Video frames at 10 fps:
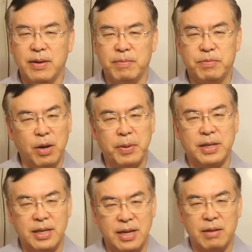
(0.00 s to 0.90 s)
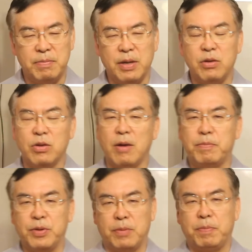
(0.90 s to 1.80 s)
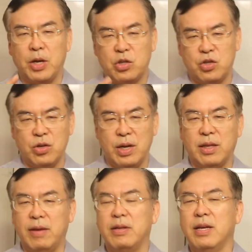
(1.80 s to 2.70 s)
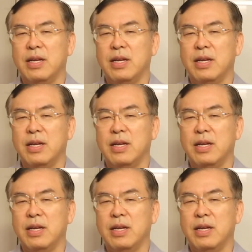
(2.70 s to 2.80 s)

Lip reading: property yet, but you're gonna put picture and then